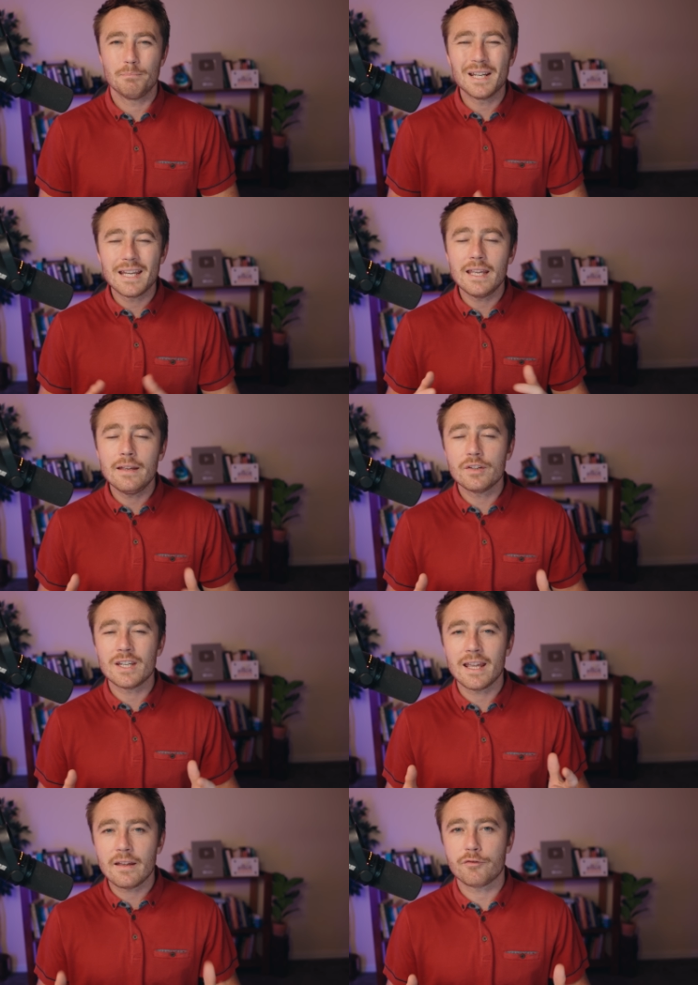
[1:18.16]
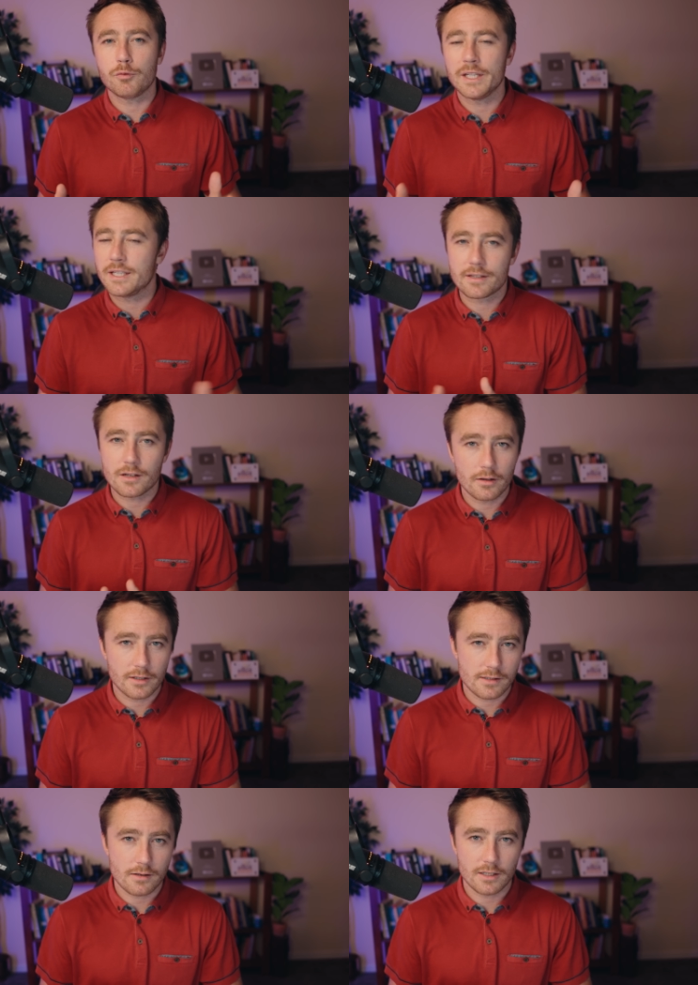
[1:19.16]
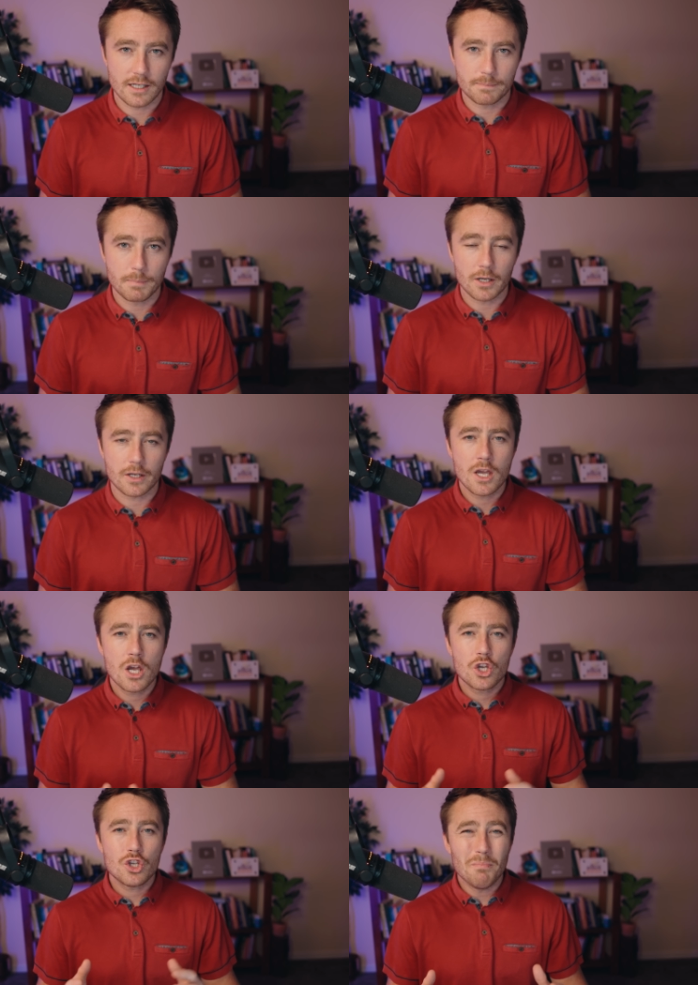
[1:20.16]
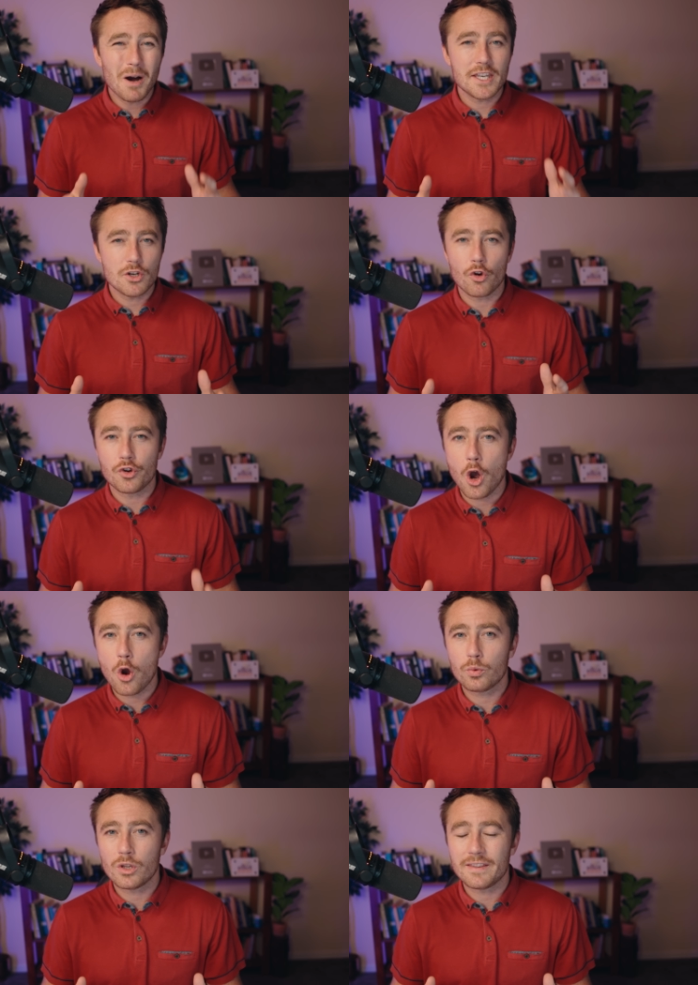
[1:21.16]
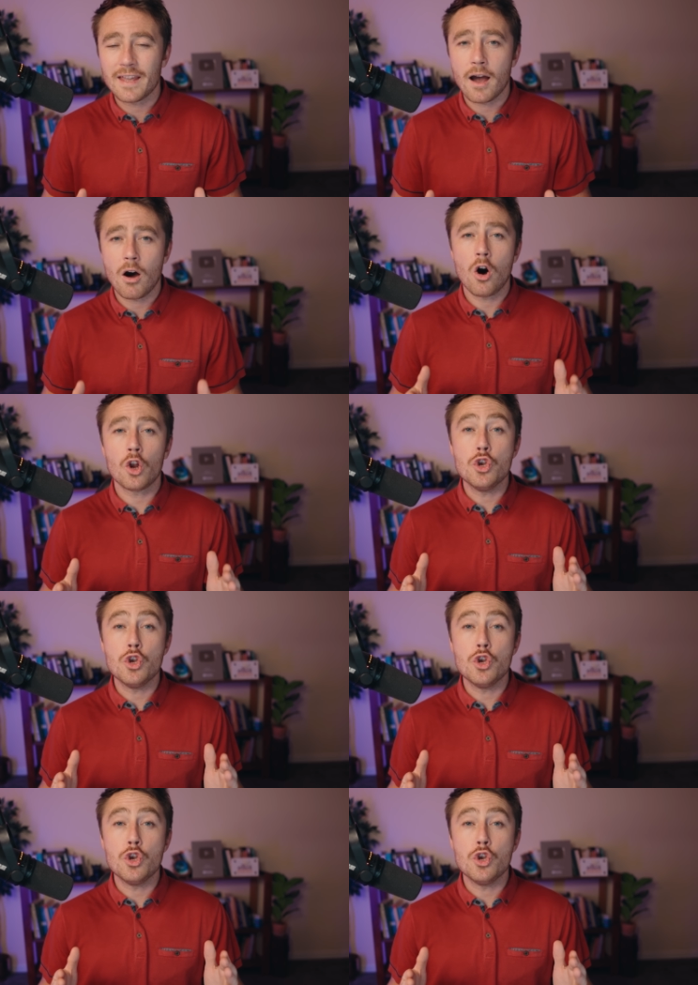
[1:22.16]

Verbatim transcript: But even if we discard the study as bunk, you might not know that there are